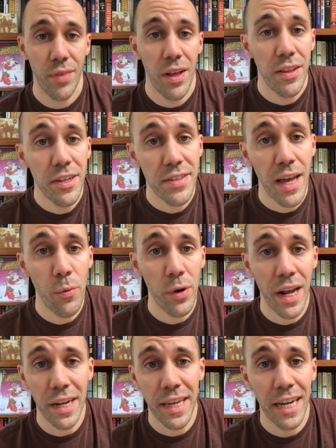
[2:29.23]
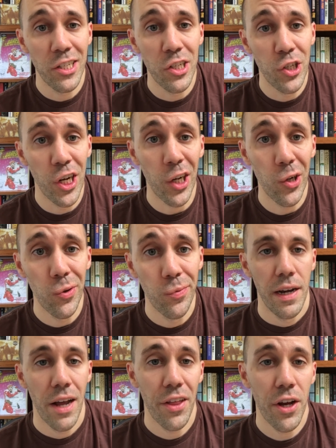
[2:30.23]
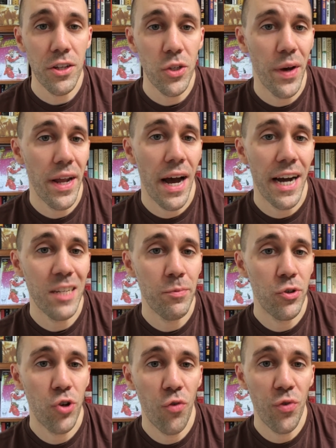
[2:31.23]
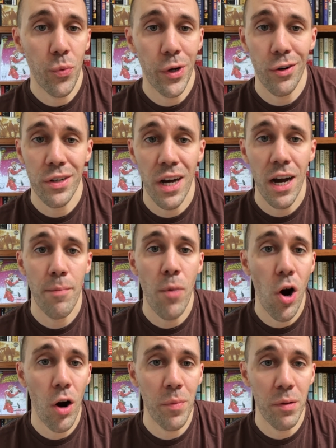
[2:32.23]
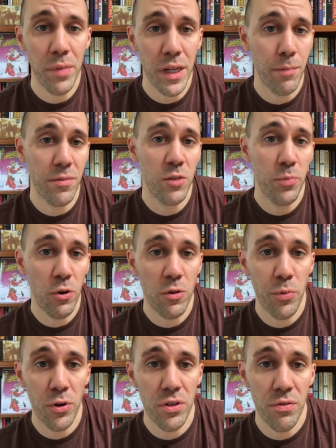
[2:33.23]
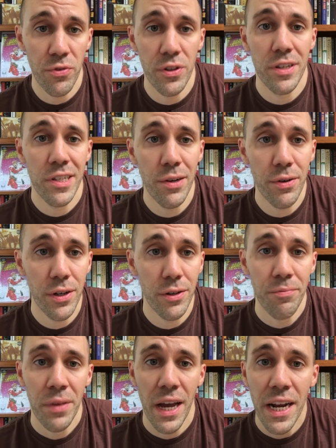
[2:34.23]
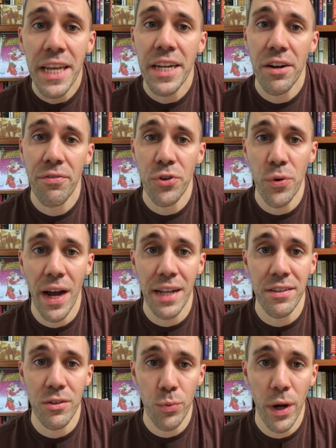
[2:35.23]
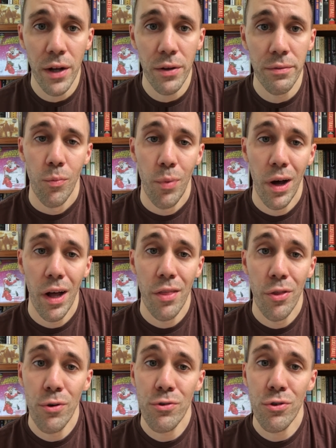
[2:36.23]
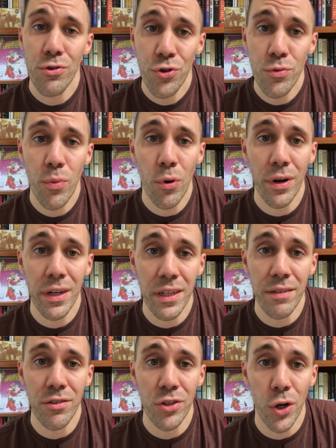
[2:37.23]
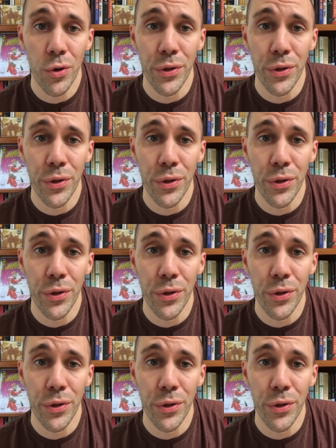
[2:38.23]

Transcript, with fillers: At least that one had a catchy jingle. Now they also had Heisman Trophy winner Tom Harmon become the spokesperson for the cereal, and he did a few ads as well, but those are too boring to even show